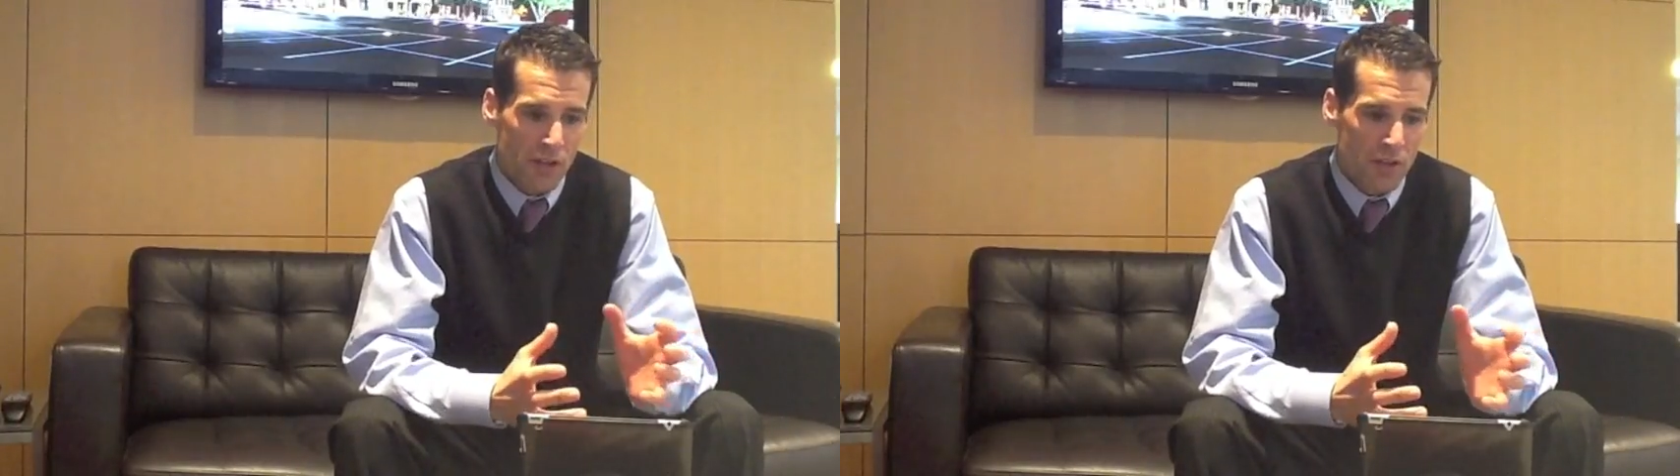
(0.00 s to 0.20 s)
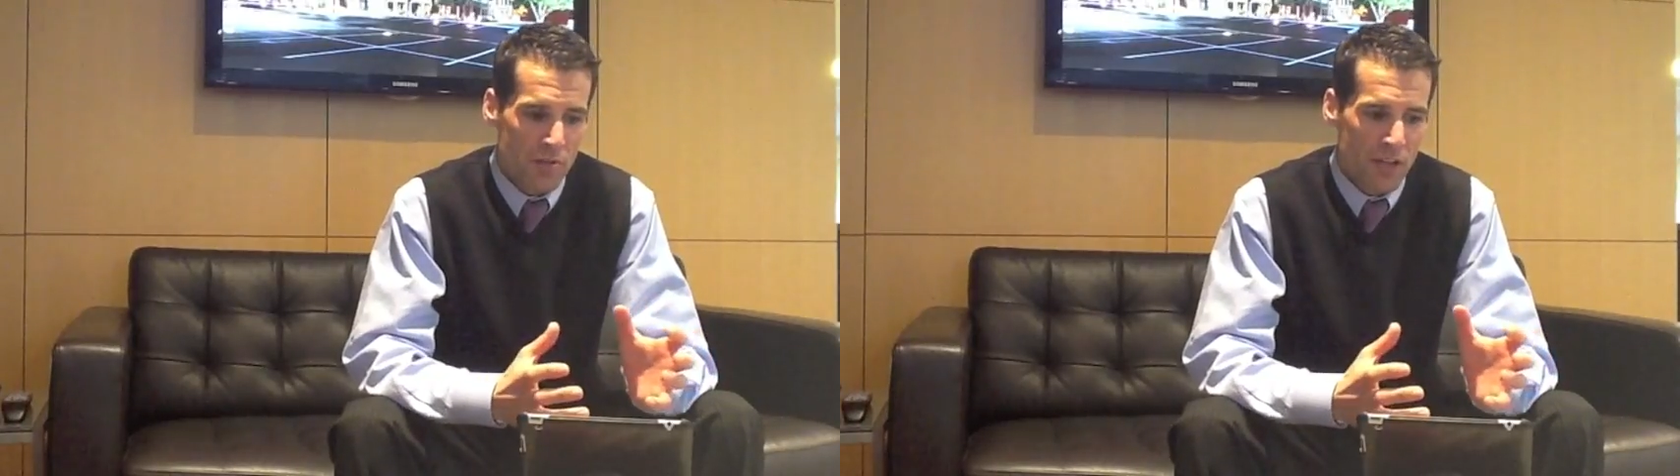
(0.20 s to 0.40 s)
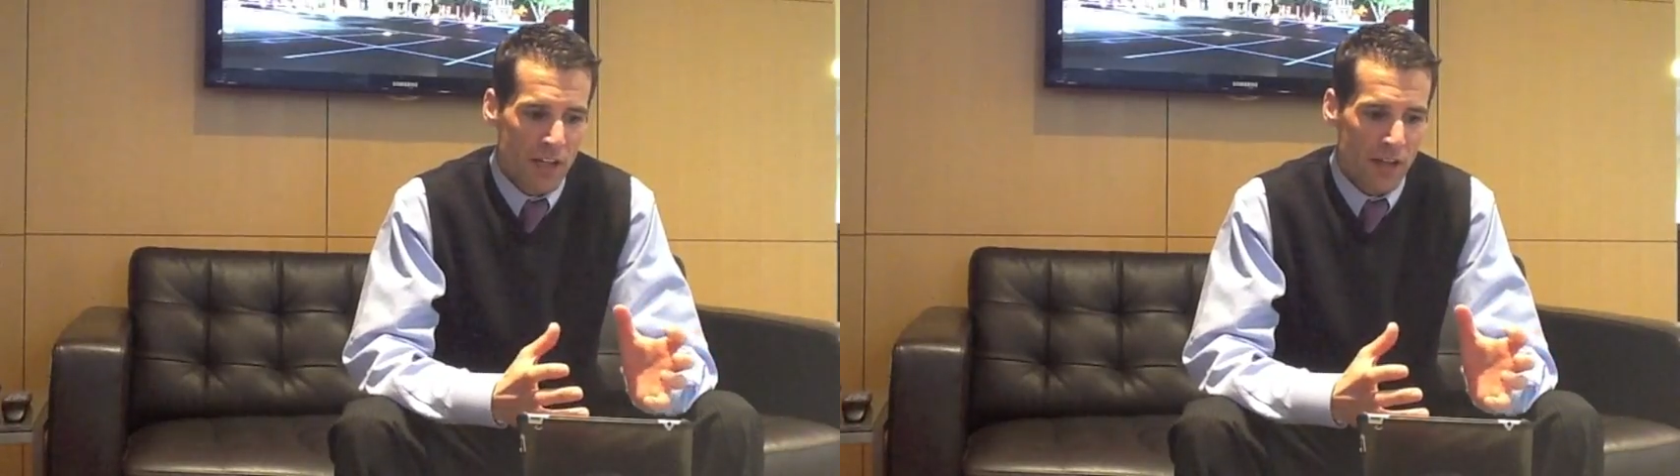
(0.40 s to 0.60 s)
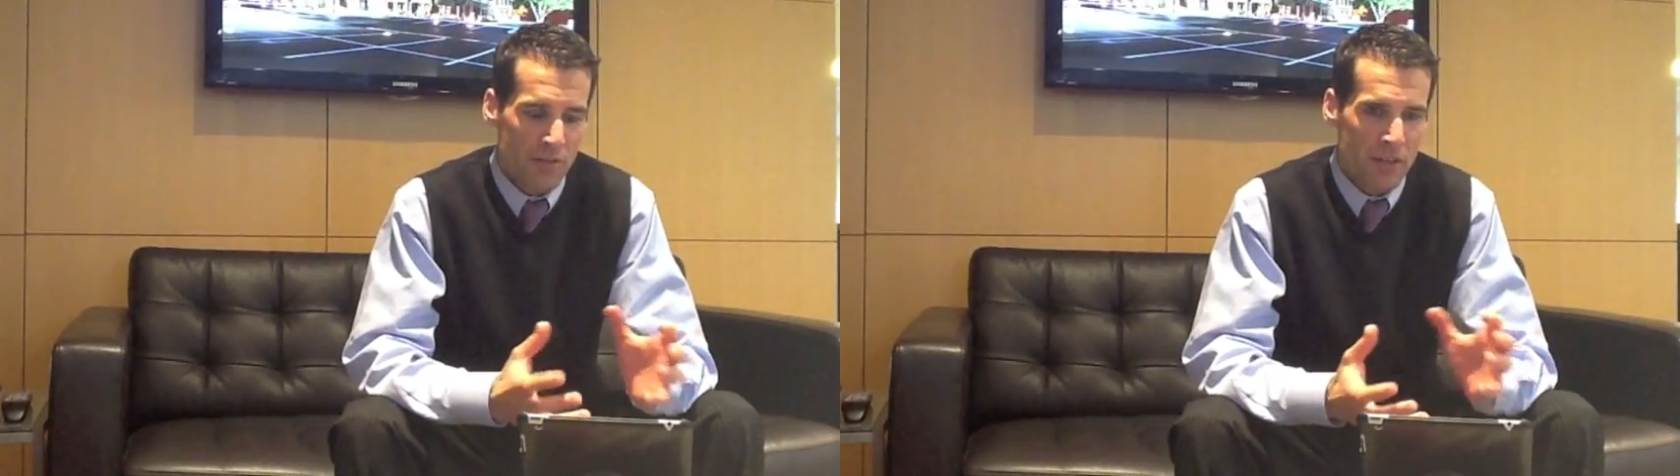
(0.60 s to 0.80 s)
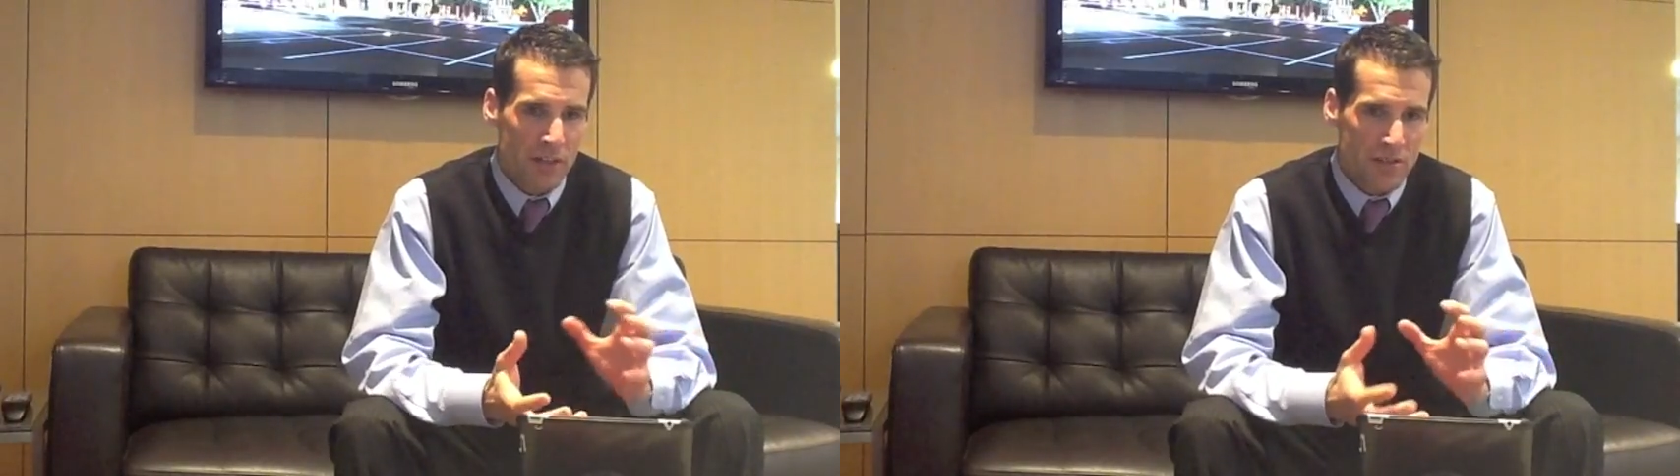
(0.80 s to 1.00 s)
human
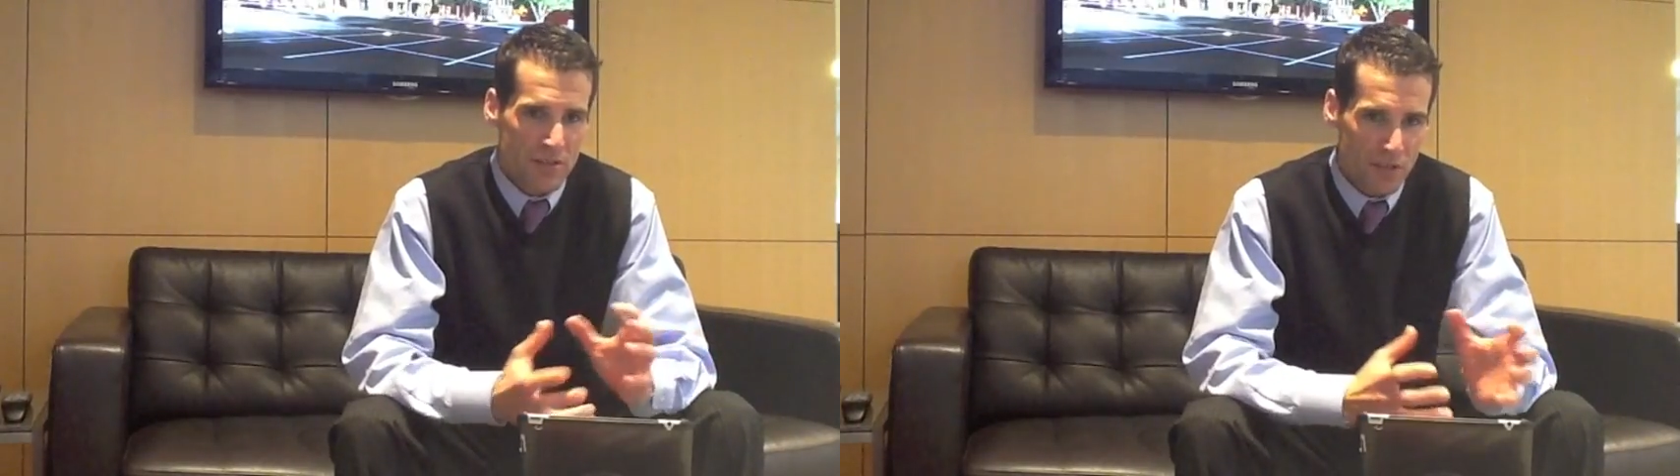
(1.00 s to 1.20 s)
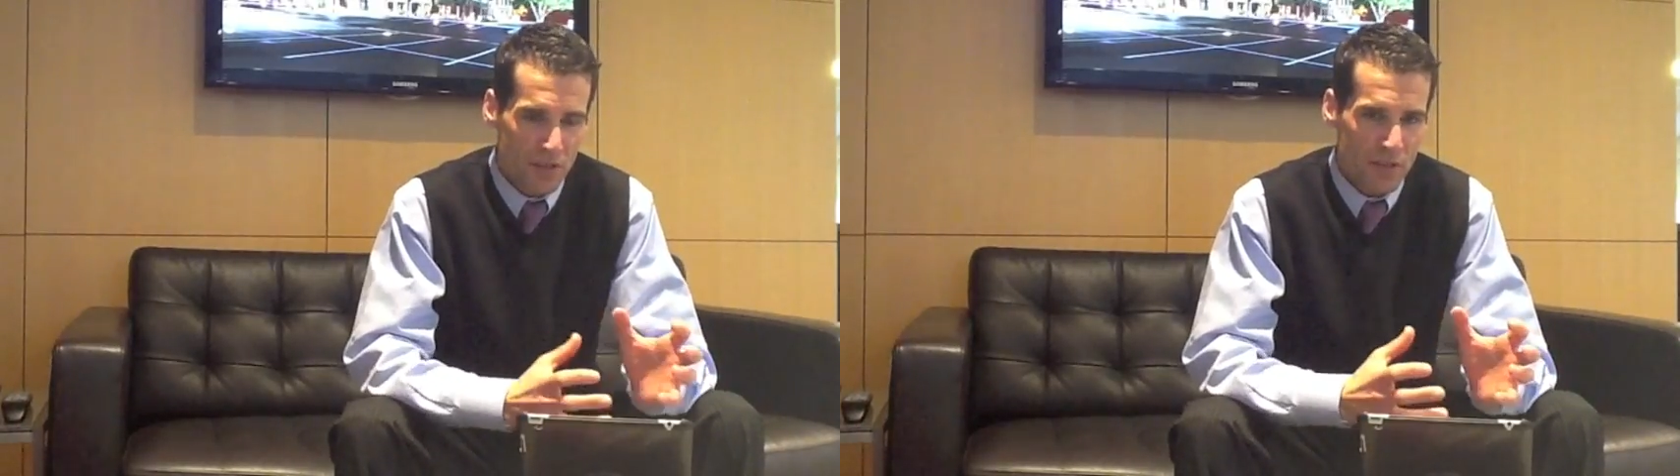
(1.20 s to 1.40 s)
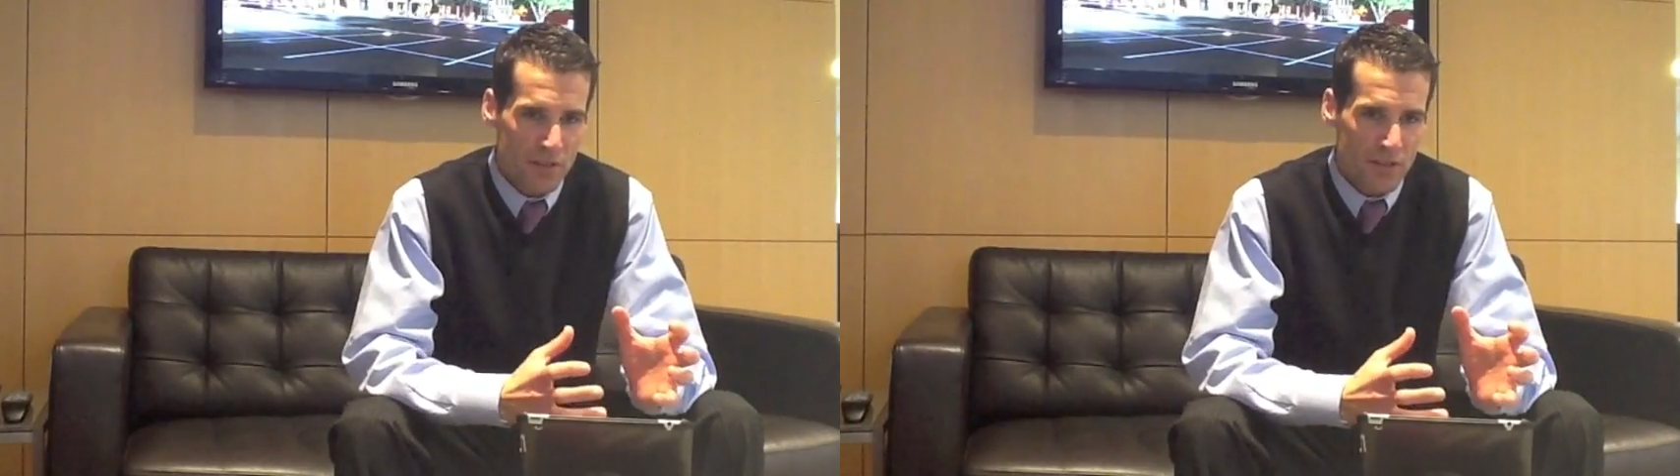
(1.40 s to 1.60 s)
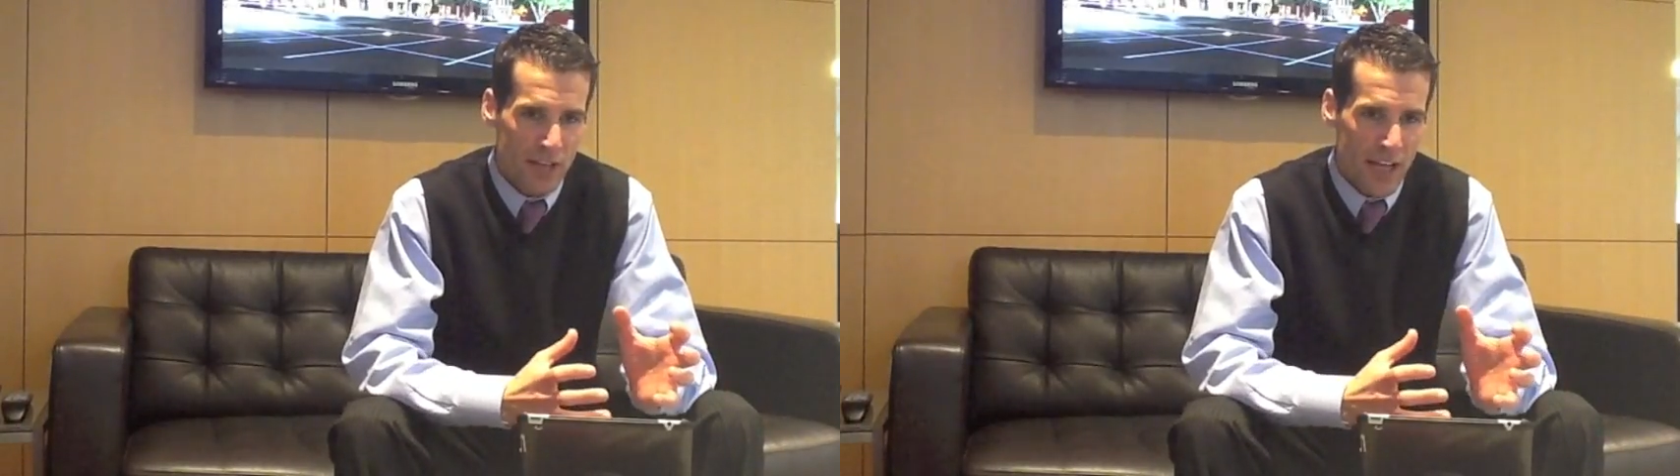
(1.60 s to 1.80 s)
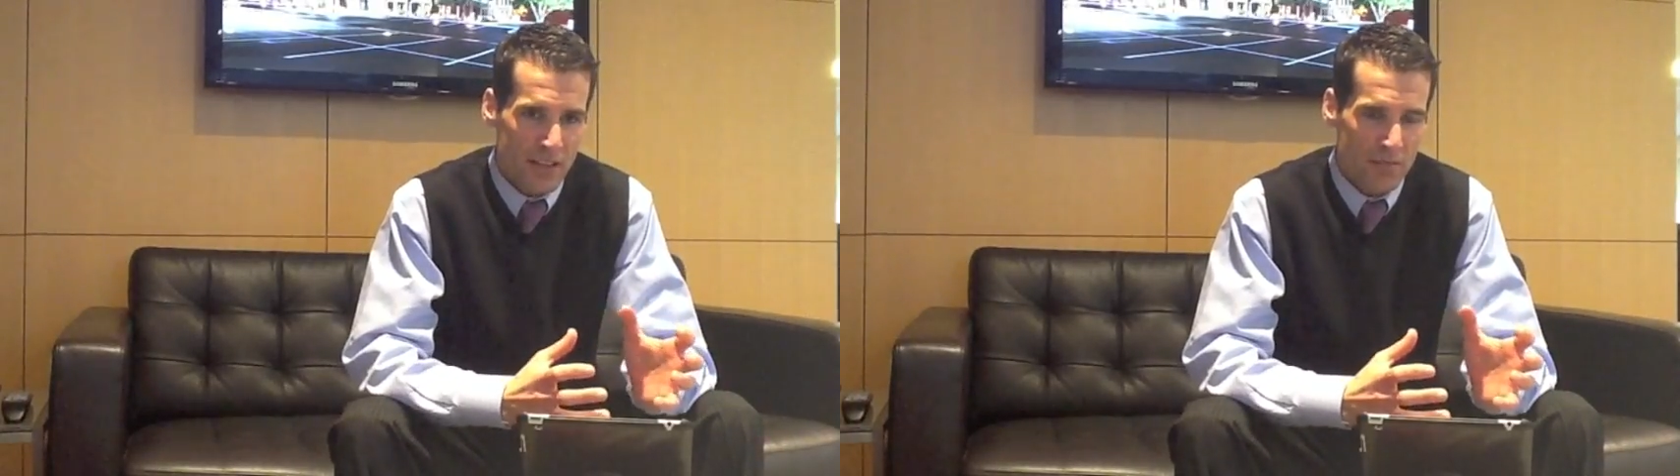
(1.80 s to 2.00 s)
element and service
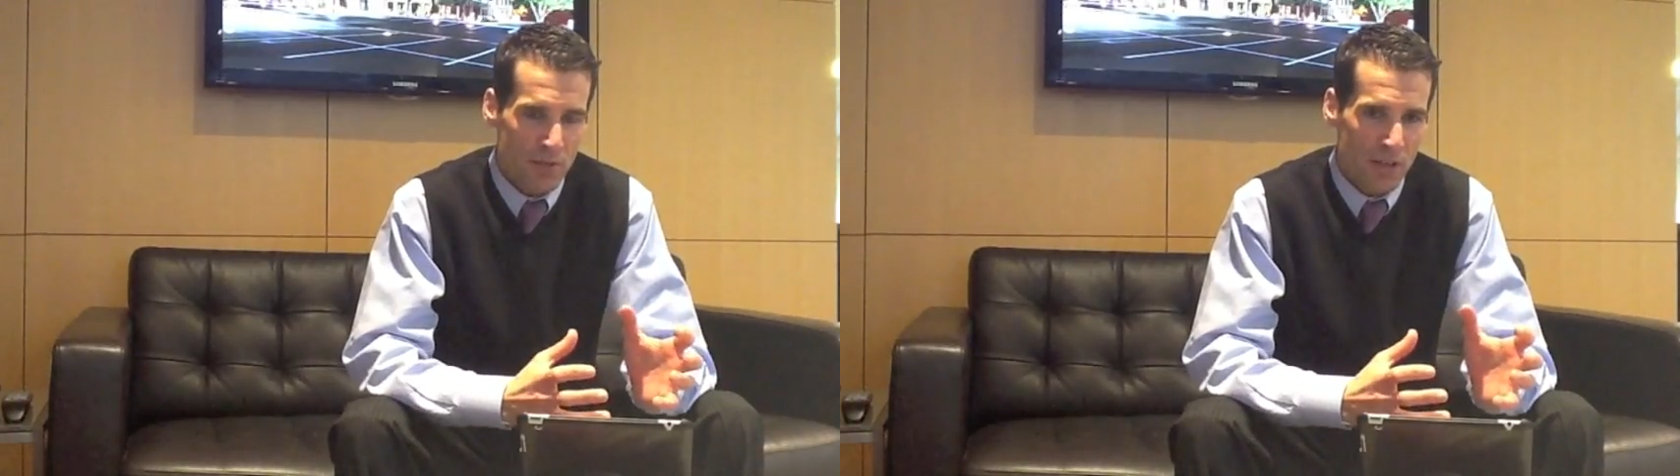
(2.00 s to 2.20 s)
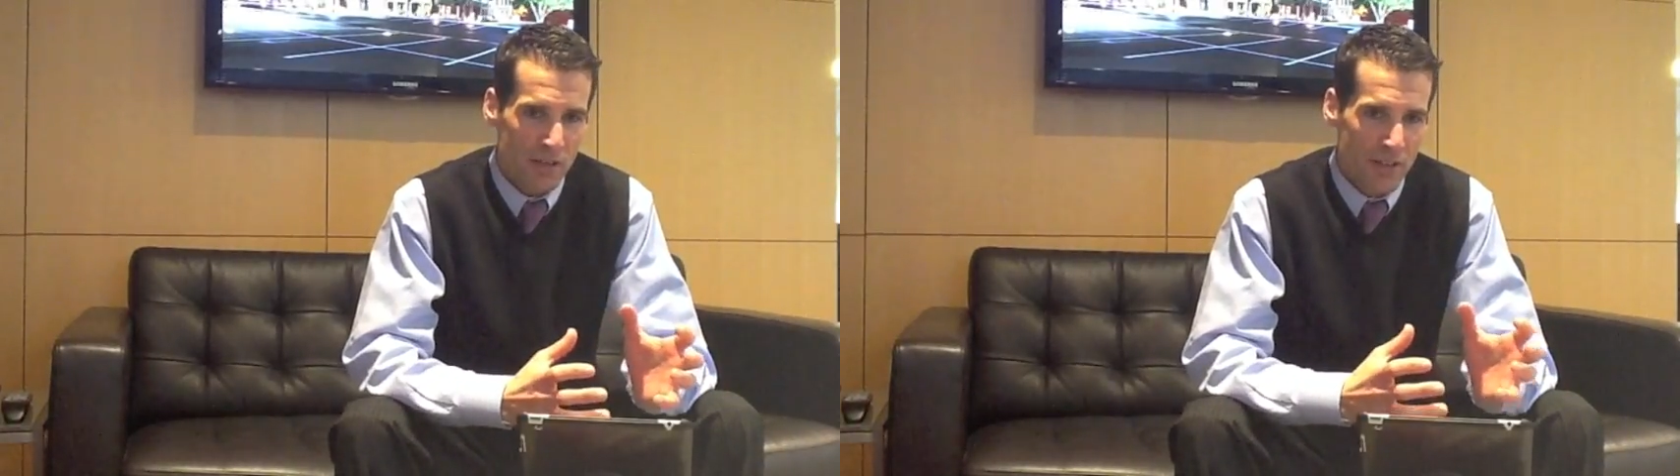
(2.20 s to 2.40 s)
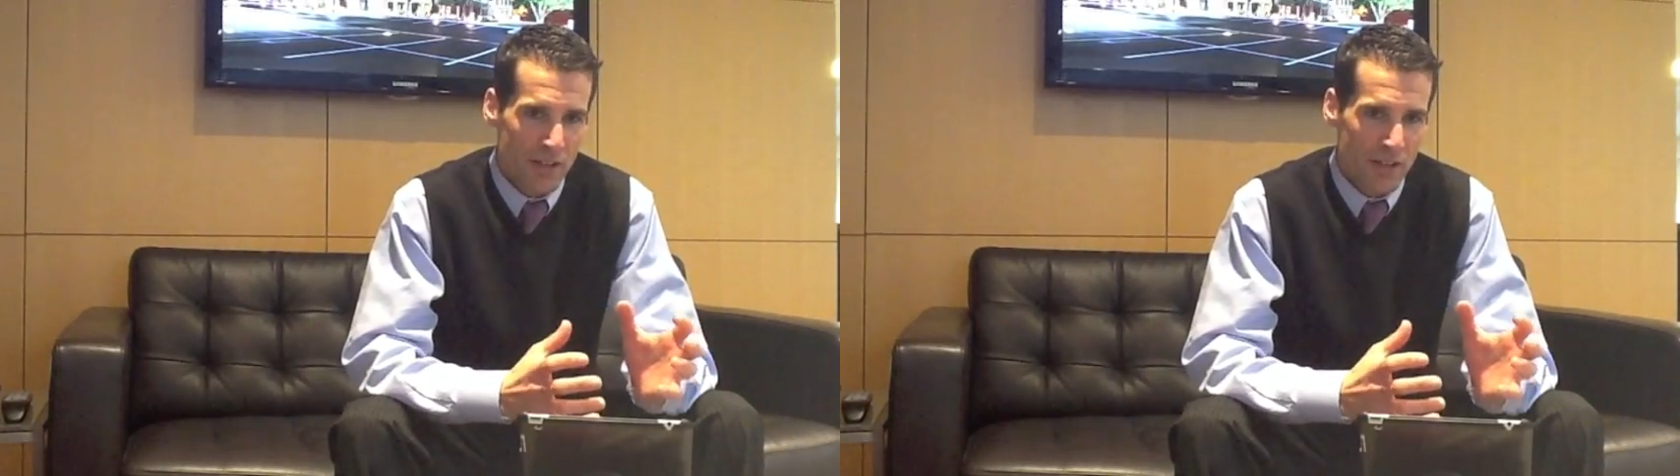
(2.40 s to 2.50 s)
aspect